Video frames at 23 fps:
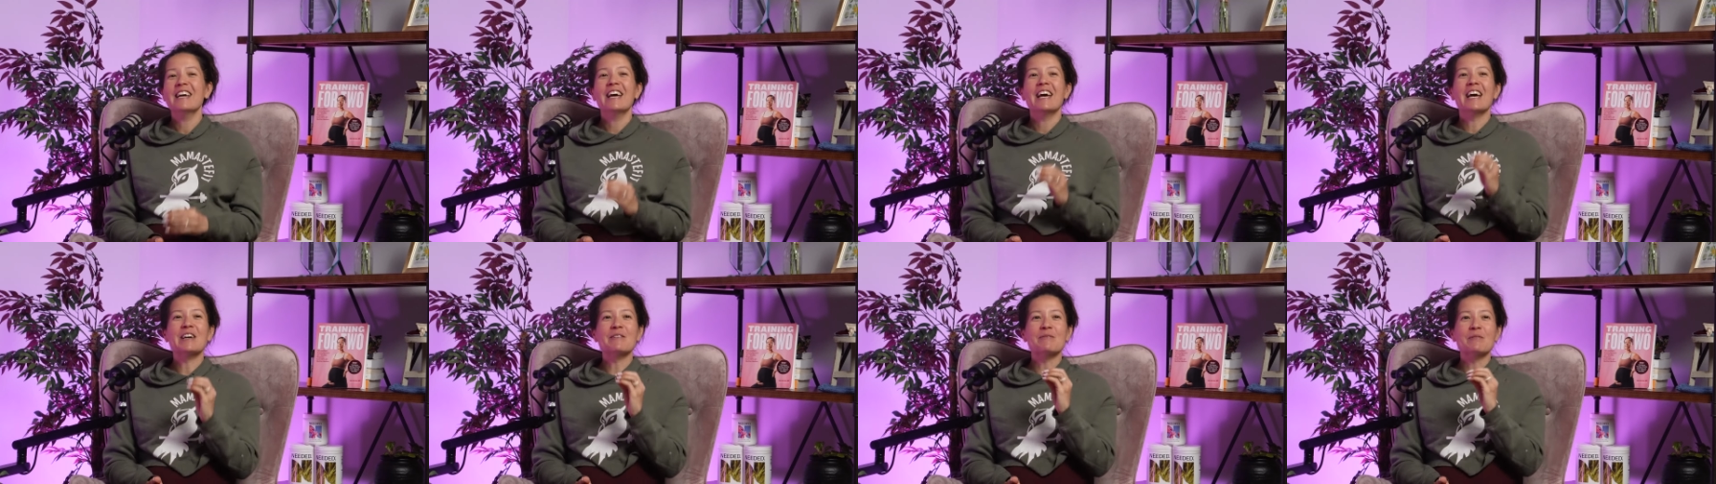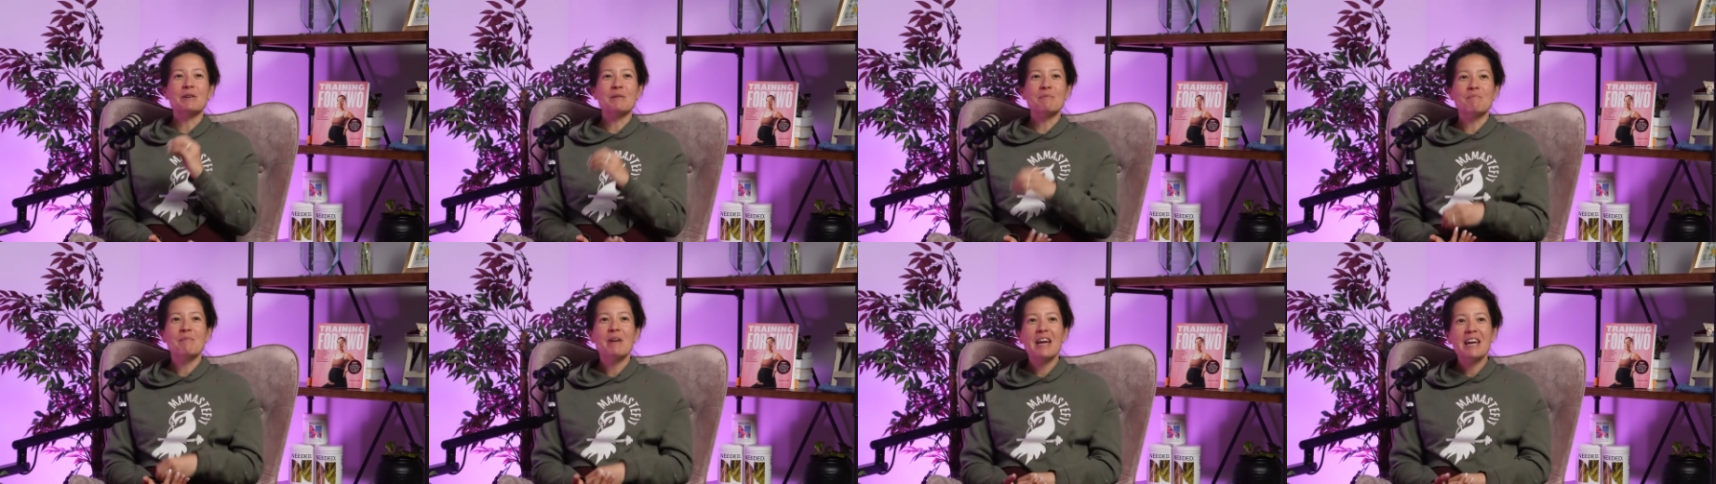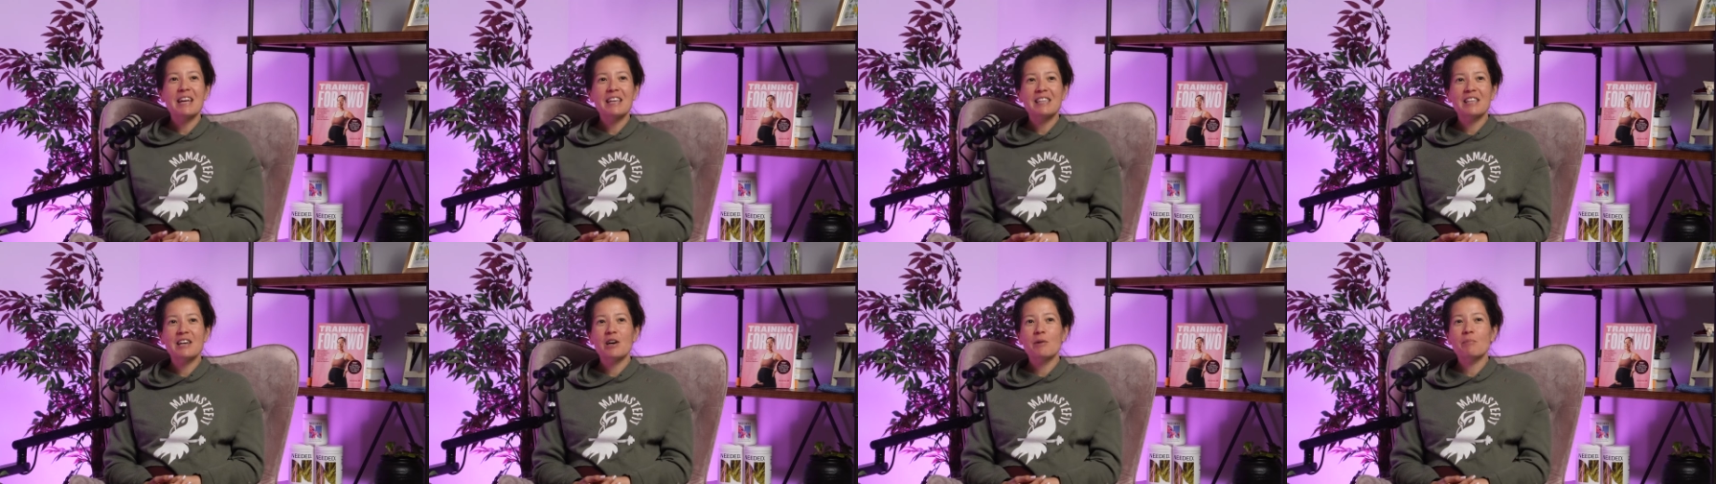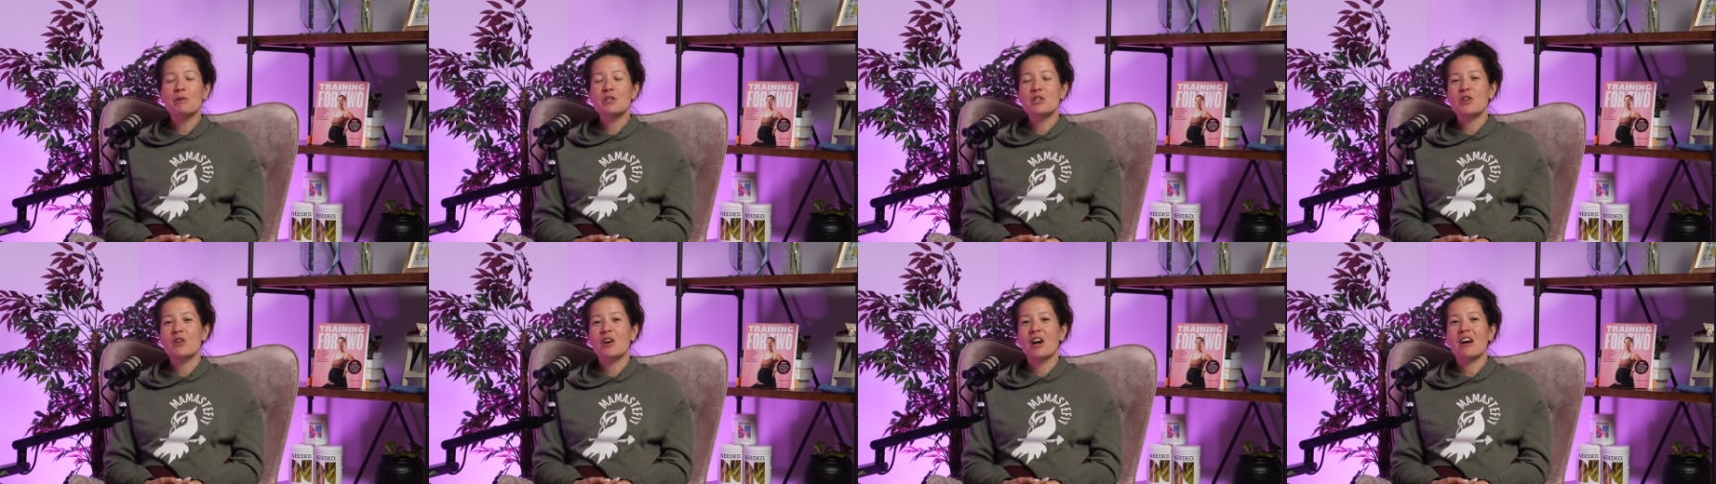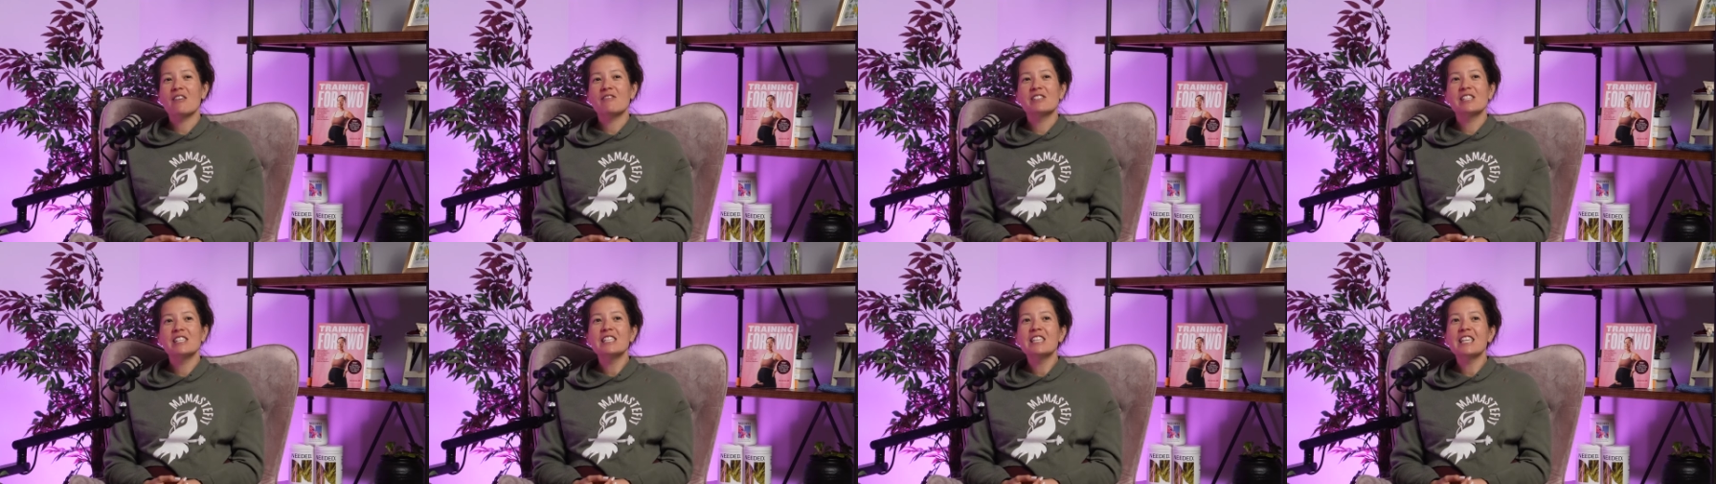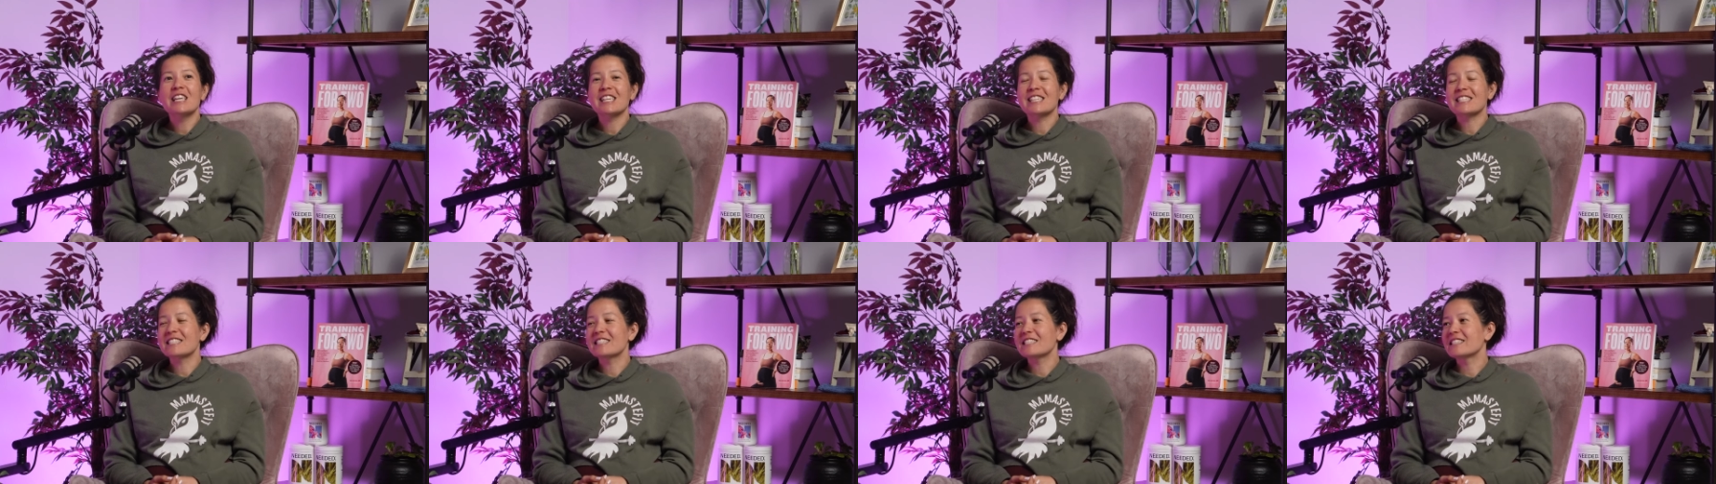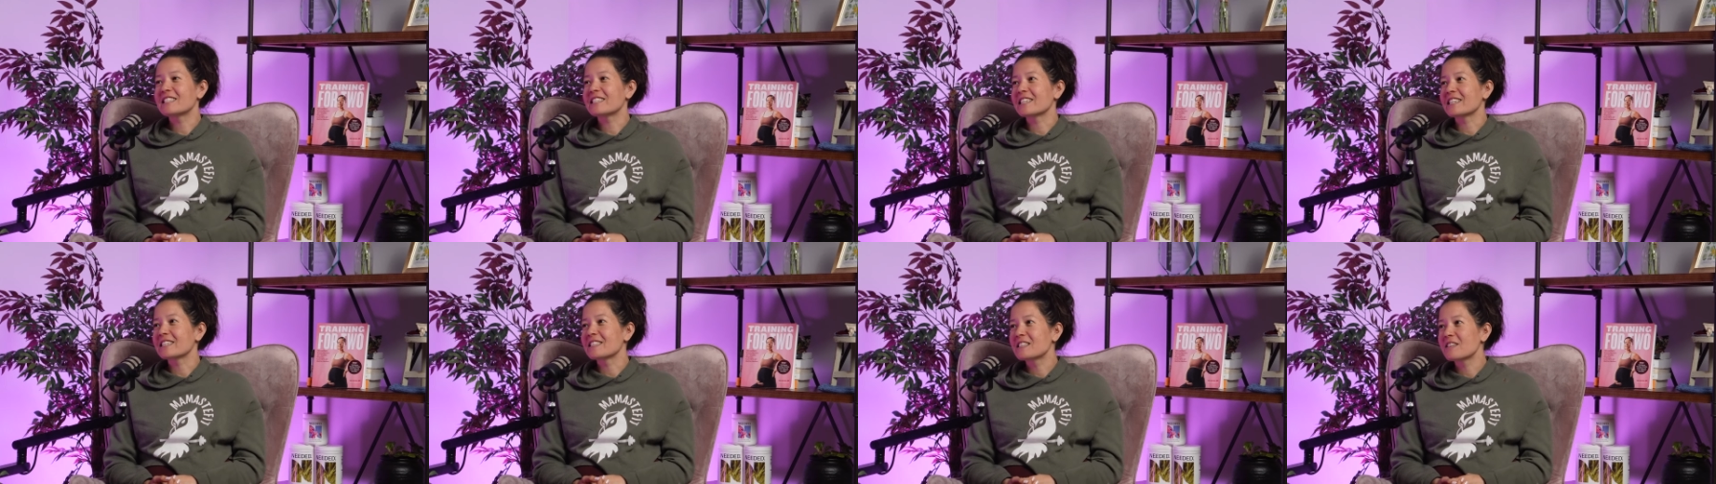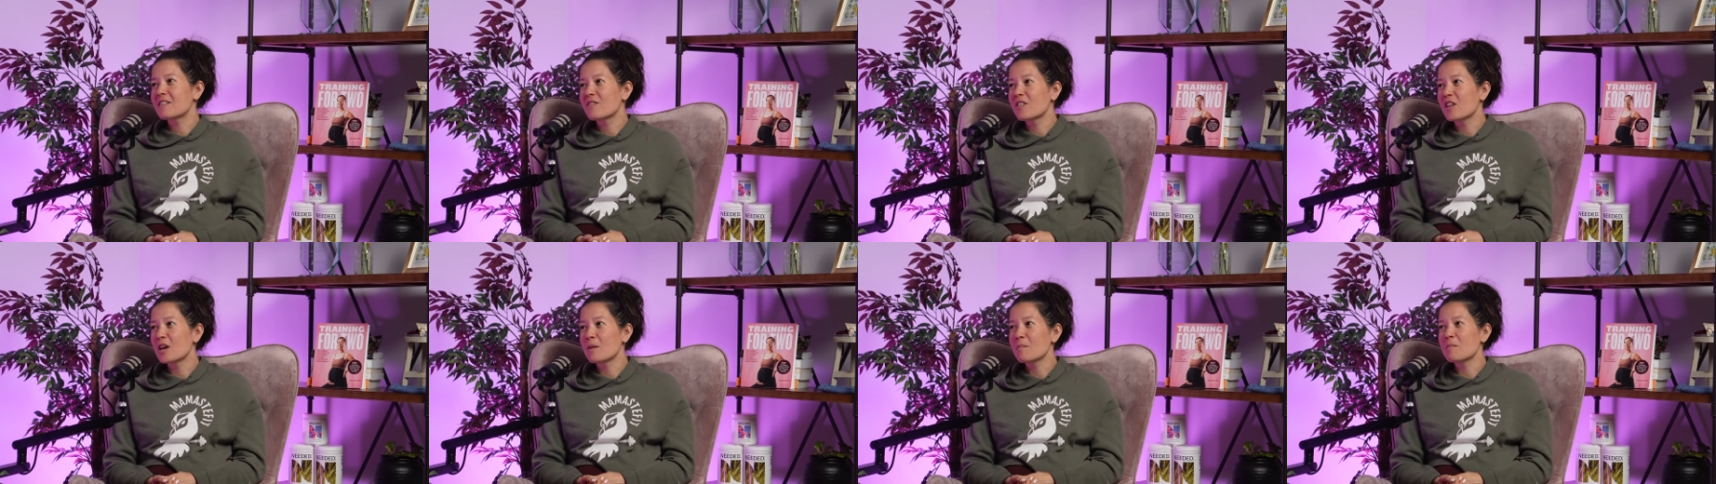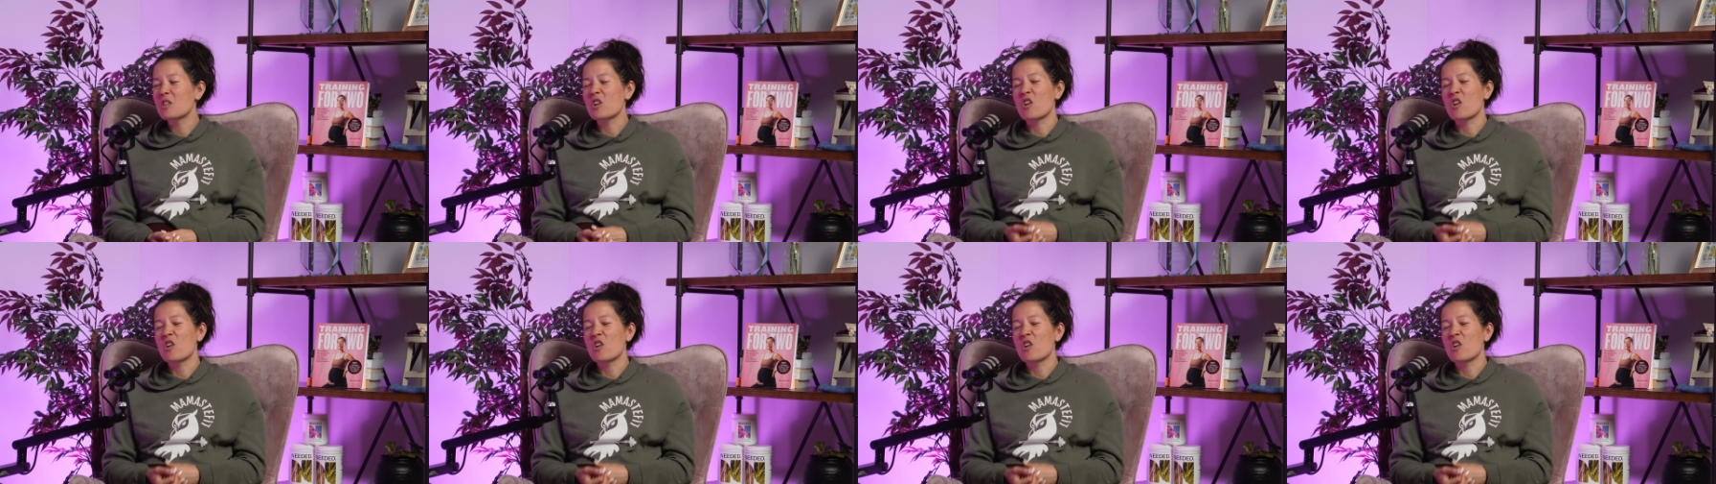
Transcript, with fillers: and we made them, but you have to eat like 6 of them.